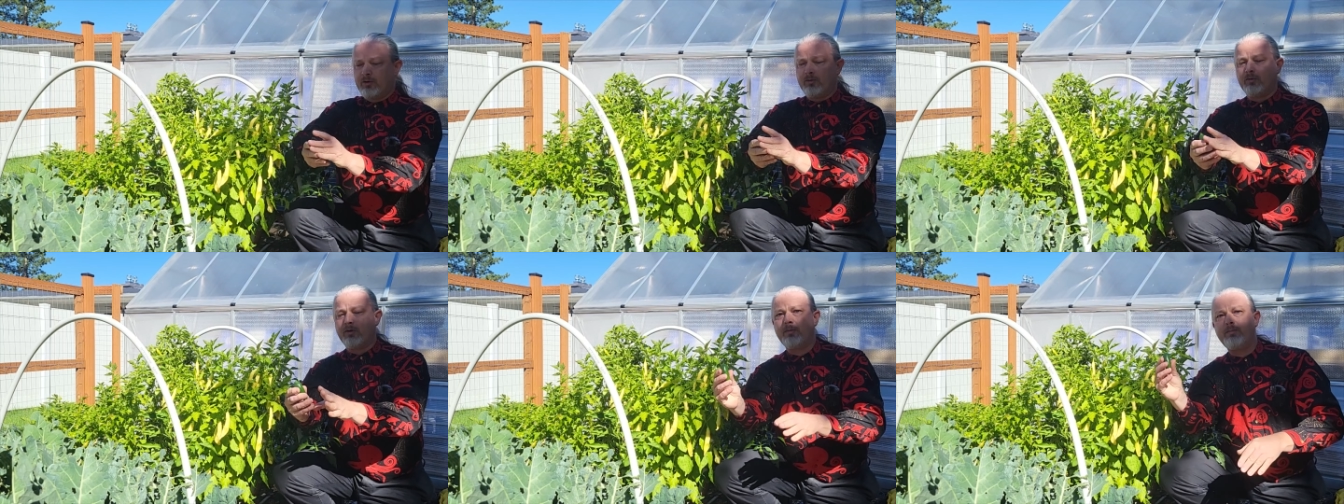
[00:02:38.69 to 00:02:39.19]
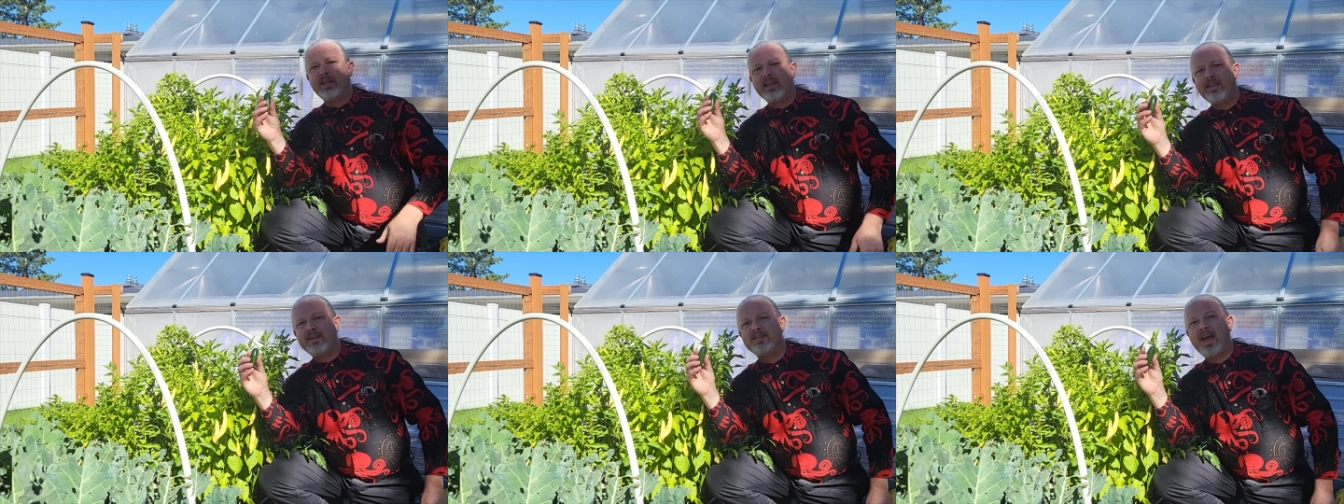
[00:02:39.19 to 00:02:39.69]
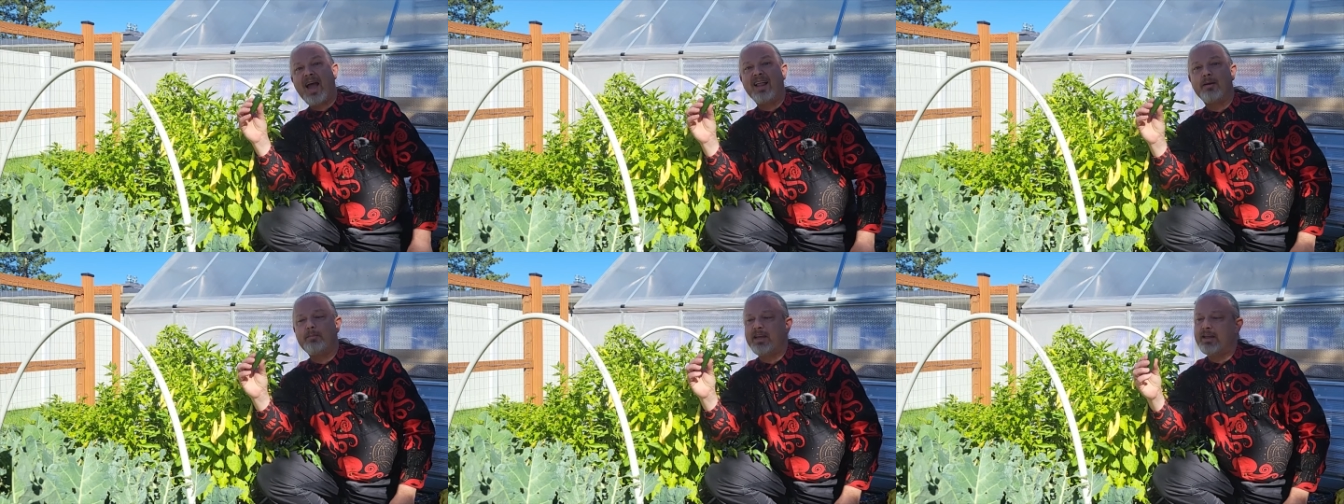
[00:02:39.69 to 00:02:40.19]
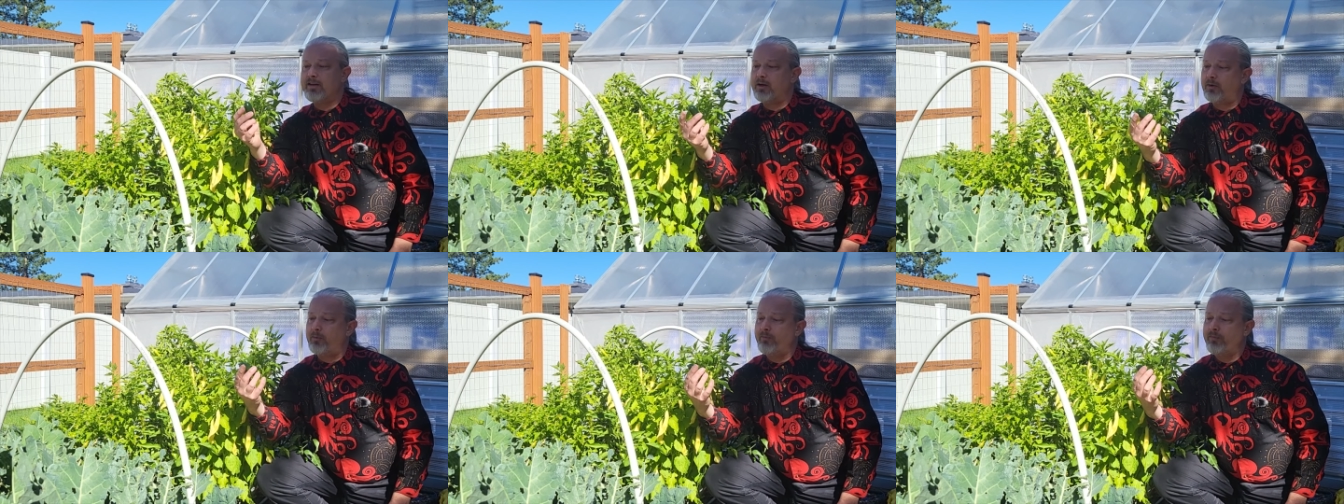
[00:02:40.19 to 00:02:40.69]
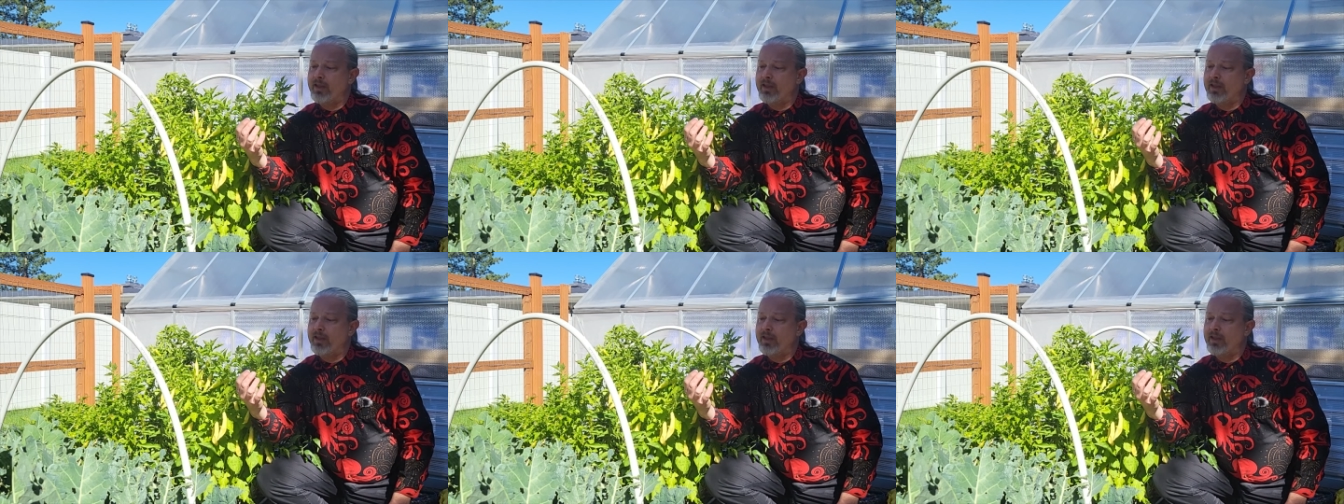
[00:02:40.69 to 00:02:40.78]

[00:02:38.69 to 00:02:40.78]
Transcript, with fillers: would be this jalapeno.